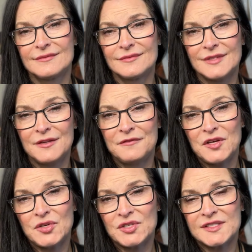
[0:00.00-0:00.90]

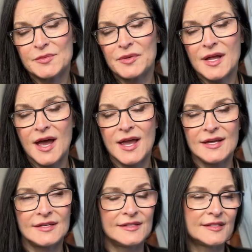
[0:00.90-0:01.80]
infusion
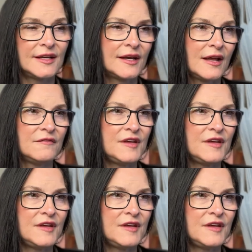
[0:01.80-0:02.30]
supplies and an IV